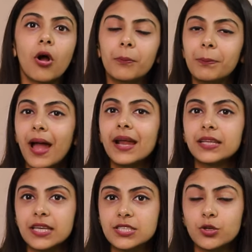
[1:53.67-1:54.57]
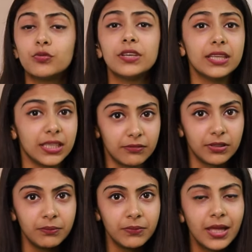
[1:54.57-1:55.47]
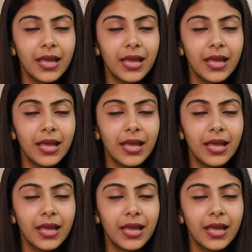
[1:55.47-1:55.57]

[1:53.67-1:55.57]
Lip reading: compact SUV EV